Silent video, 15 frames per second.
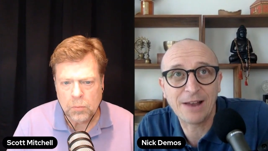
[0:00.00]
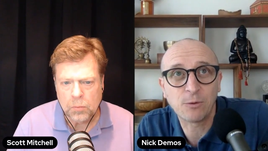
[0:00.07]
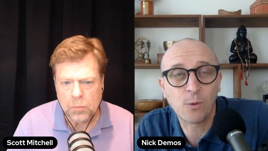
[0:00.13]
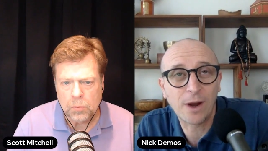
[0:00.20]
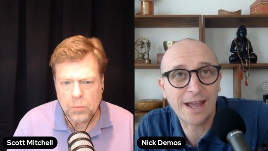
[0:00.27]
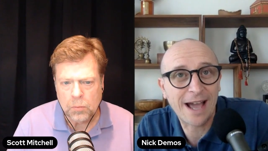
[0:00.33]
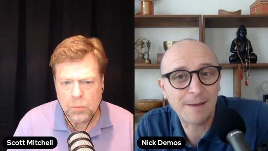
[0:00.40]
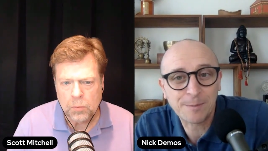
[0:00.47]

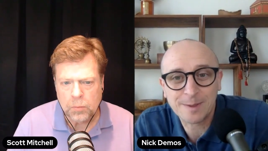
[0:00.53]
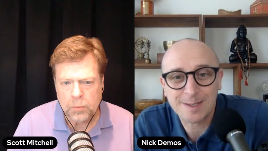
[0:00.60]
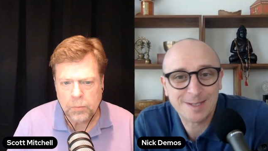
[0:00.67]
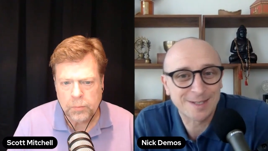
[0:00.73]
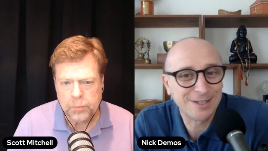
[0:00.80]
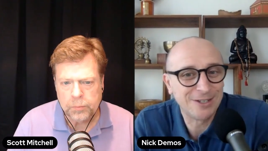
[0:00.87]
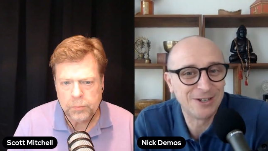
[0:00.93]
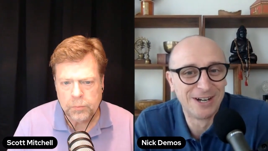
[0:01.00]
Speaker 1: what happens
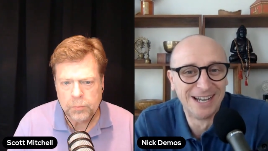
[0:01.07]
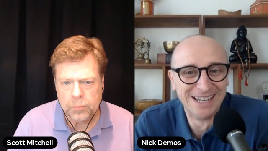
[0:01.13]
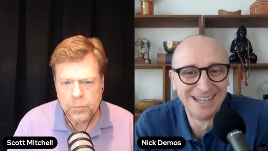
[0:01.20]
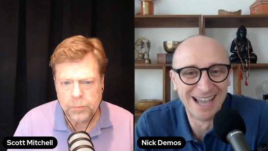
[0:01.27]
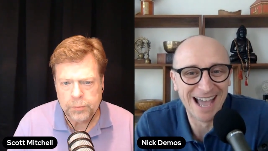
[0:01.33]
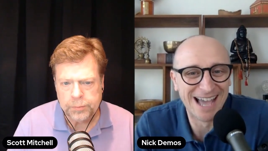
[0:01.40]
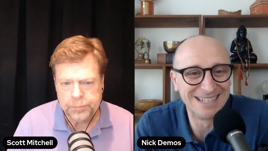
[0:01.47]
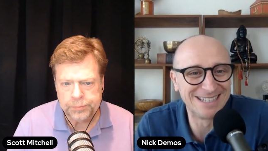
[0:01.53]
to you
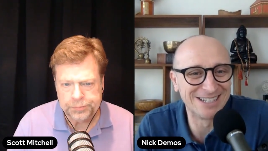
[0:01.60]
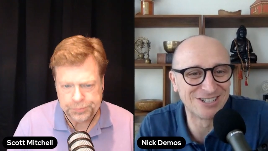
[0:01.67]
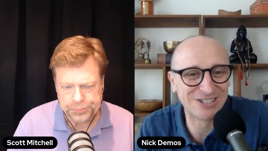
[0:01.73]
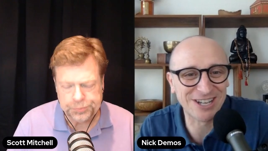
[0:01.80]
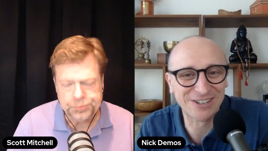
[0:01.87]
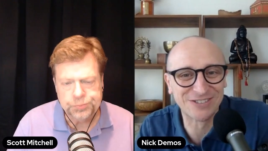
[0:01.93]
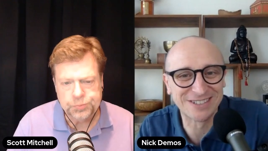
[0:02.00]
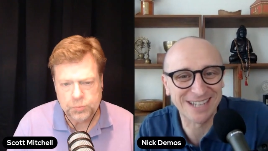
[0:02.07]
as it
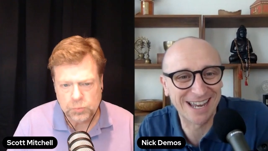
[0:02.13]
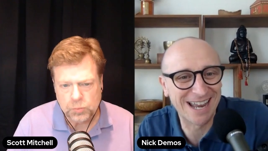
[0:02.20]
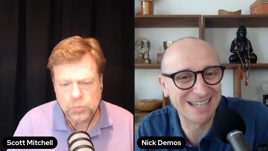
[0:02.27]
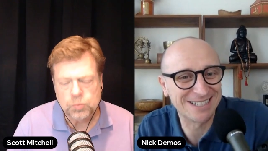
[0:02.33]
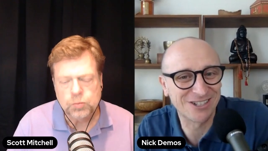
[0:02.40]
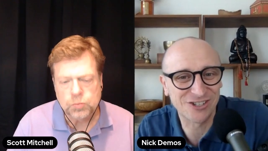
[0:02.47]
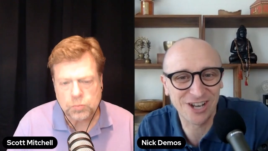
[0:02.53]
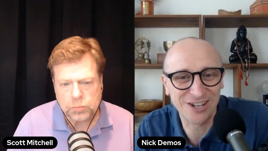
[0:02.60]
shifts and as
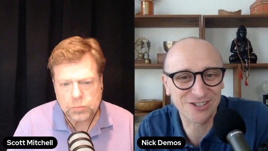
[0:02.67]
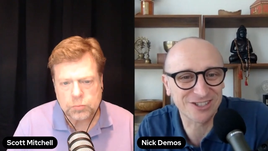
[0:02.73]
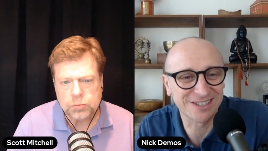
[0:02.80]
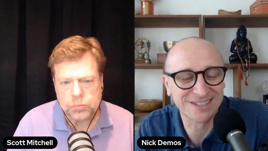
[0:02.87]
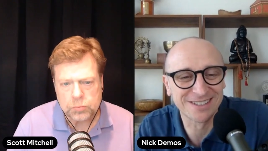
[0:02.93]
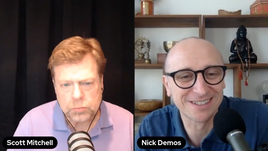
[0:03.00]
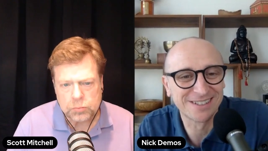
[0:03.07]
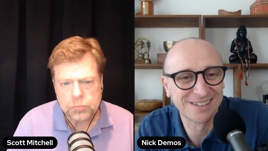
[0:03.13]
it
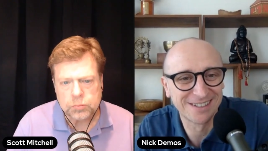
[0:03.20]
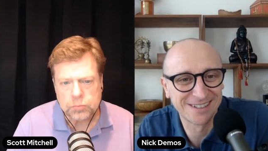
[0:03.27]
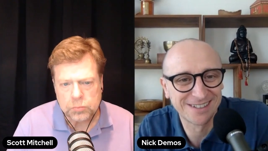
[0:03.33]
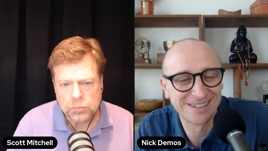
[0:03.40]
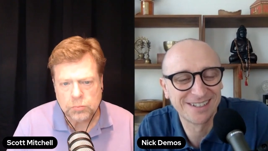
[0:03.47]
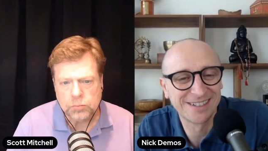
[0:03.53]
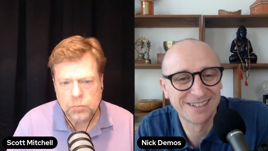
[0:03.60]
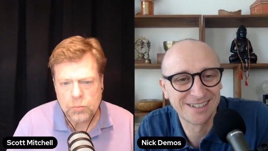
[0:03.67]
changes.
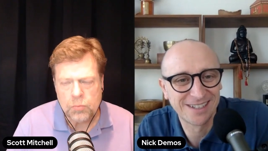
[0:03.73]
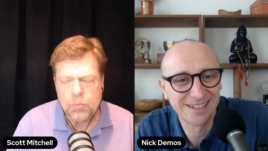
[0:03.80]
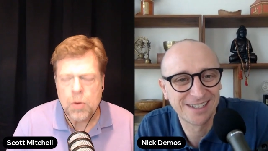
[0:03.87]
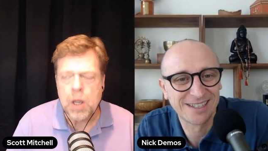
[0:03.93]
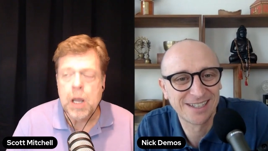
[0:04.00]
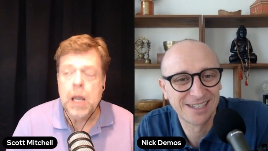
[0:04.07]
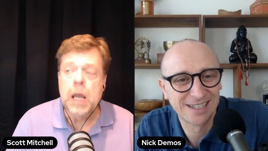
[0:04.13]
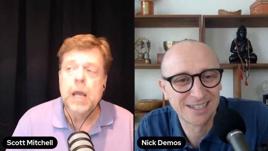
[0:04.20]

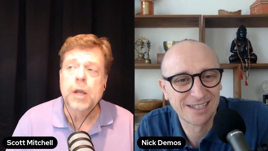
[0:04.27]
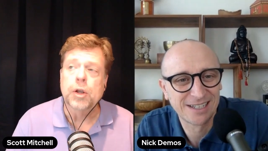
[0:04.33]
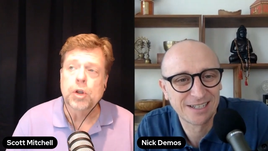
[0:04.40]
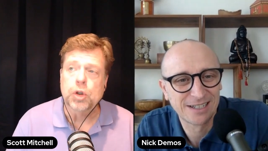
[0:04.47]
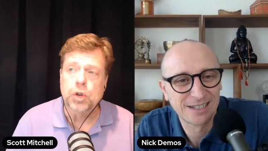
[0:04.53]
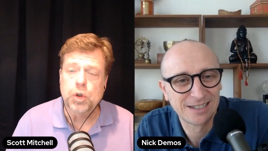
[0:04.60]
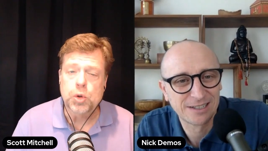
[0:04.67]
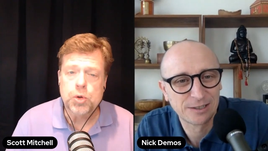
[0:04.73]

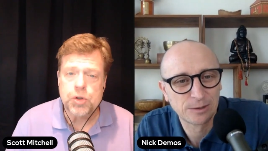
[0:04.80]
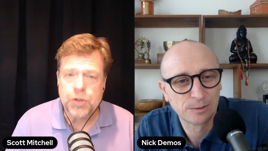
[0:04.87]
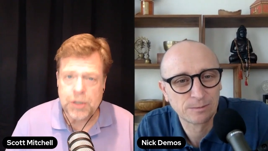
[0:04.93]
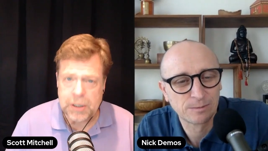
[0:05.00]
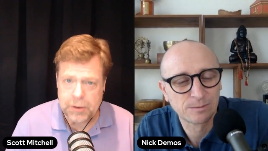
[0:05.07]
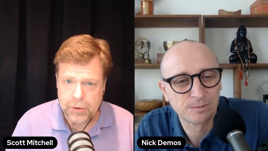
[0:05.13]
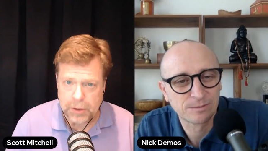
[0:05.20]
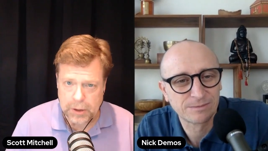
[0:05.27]
You
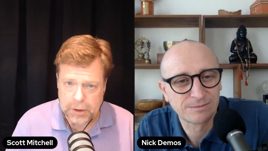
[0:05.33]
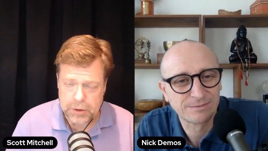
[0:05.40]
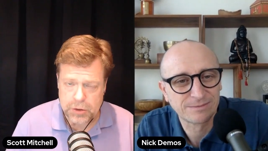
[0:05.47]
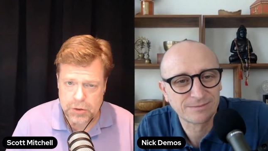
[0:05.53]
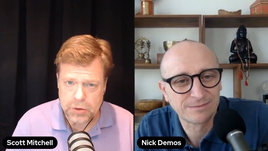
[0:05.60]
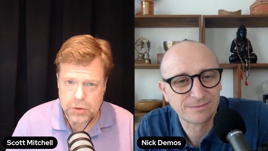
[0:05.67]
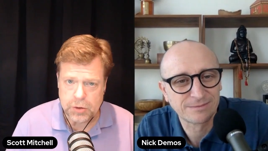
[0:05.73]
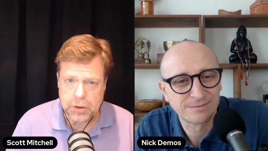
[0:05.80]
Speaker 2: see
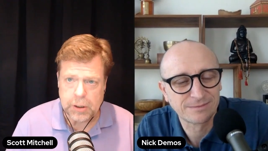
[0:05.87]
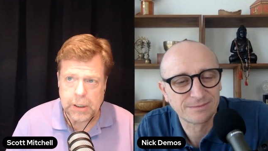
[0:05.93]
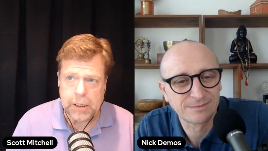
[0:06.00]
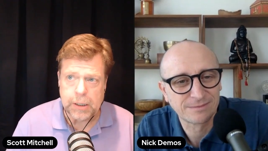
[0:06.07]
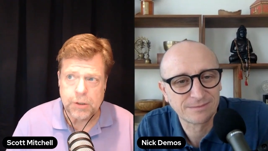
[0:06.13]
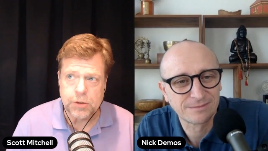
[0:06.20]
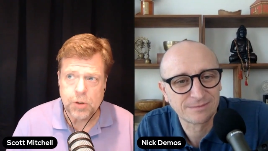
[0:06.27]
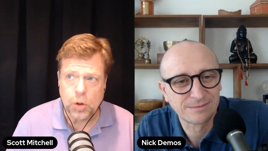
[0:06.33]
this
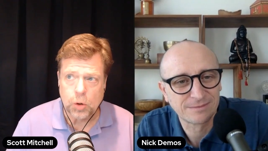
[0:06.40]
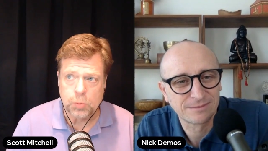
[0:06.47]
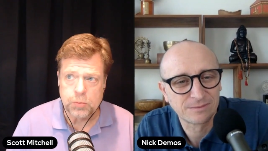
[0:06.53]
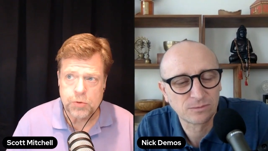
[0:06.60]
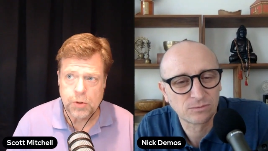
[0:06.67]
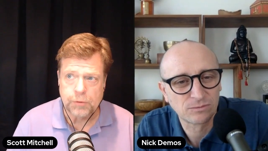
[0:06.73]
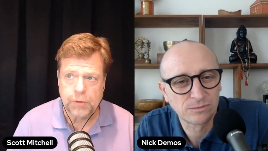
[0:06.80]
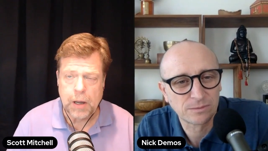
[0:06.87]
in terms
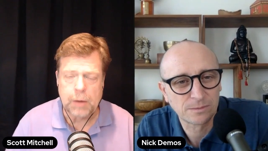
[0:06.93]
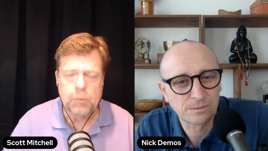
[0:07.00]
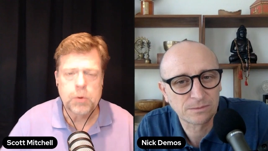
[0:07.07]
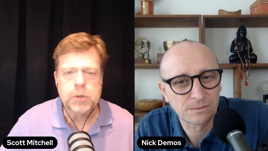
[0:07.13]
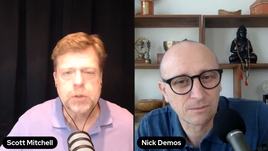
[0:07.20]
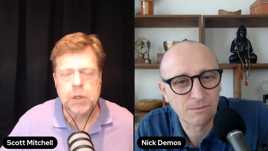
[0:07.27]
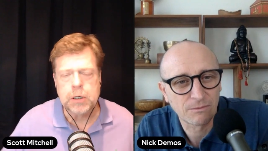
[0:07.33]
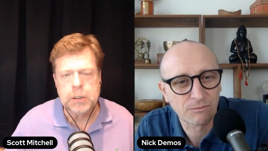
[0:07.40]
of, I
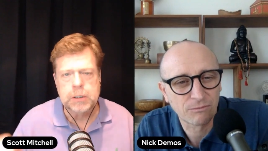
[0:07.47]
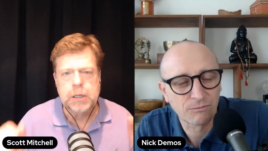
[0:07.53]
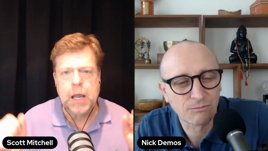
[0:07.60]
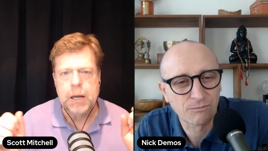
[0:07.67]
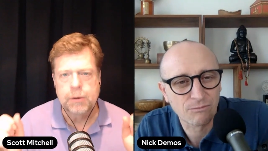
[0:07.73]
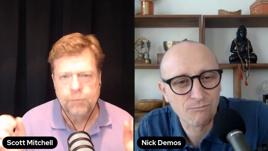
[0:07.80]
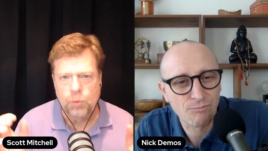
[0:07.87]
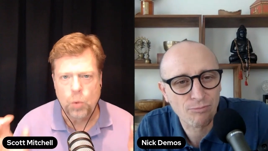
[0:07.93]
always kind
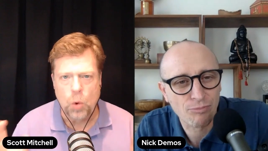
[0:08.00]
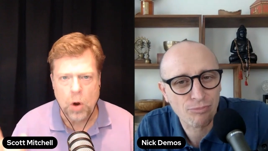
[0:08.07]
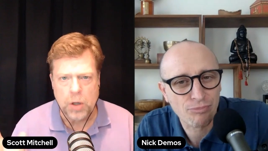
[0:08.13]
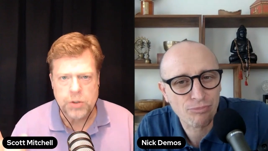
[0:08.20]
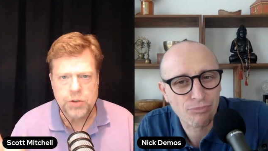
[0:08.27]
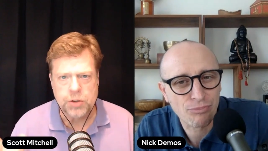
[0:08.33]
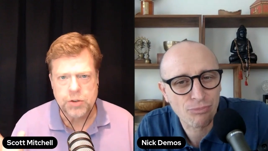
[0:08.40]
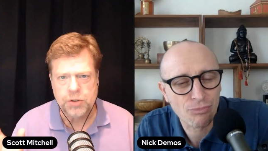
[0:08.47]
of
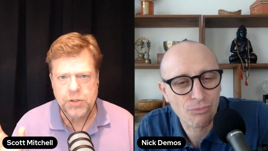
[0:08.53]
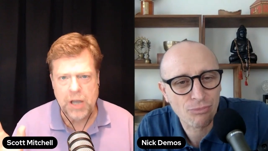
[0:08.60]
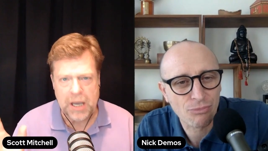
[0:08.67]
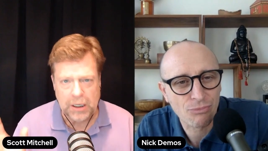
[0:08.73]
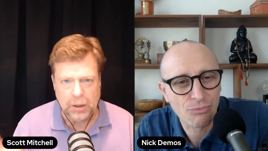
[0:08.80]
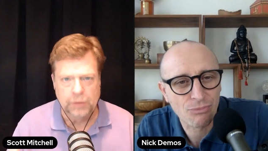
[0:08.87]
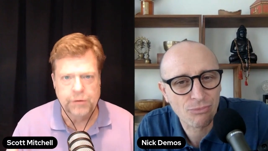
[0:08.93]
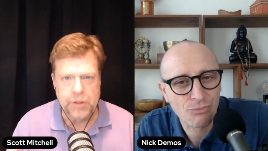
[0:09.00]
watch
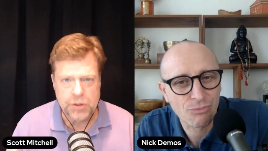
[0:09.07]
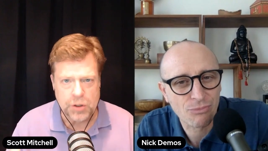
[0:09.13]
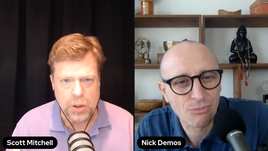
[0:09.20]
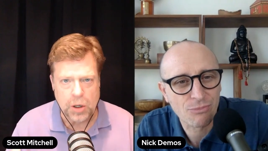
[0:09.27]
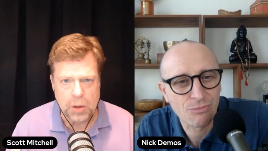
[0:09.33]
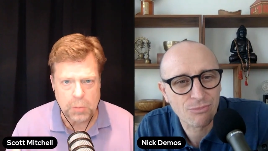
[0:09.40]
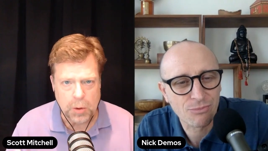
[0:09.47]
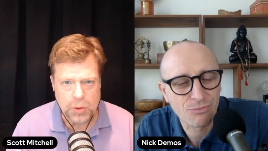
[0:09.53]
television
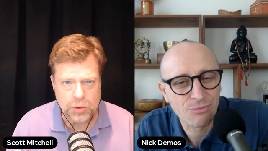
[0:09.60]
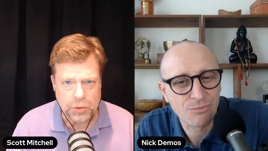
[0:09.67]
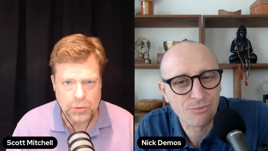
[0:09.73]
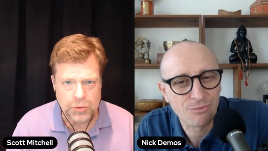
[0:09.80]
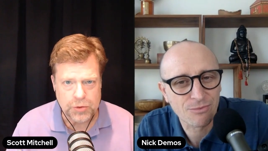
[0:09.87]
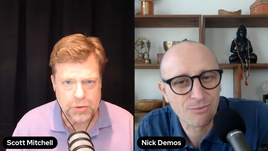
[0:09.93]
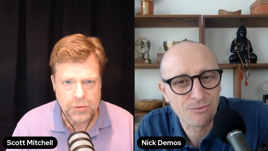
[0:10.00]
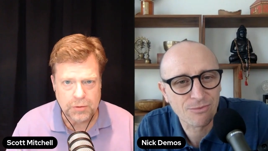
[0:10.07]

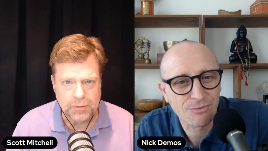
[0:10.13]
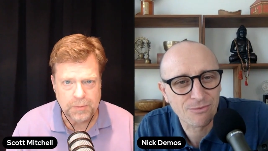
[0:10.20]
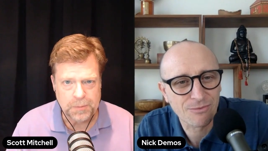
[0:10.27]
commercials.